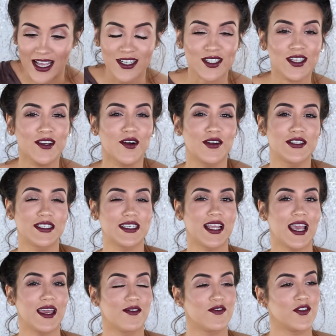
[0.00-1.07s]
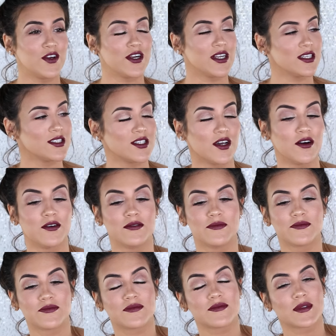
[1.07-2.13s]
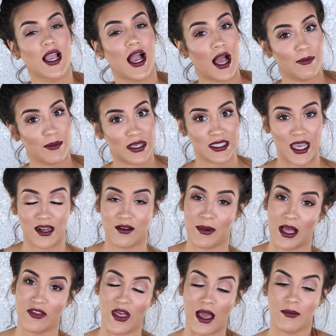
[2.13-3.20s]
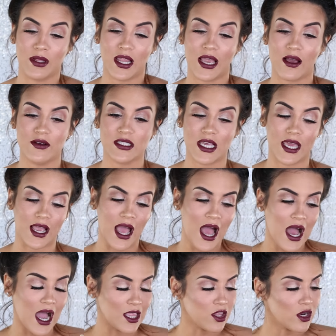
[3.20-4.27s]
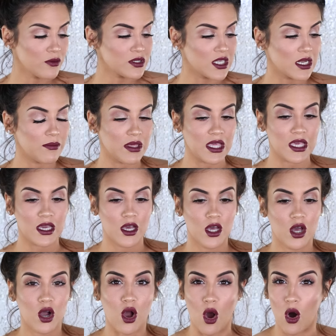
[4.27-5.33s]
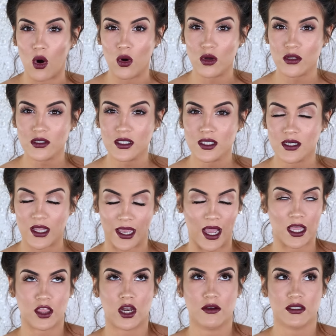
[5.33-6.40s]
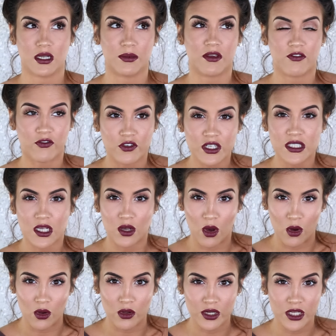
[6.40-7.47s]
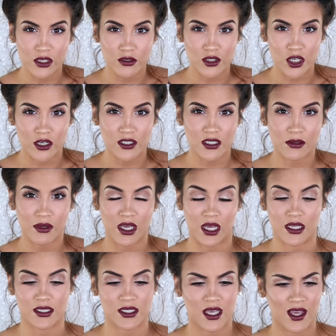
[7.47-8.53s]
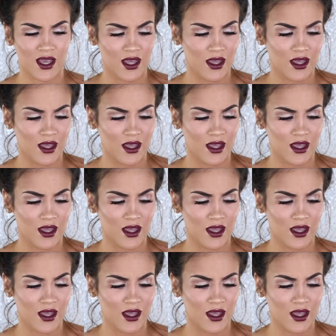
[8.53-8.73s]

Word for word: actually cold today in Florida, so I'm excited about that. But like I was saying, I thought it was gonna be cold. Like I thought it was gonna be freezing cold in New Jersey because,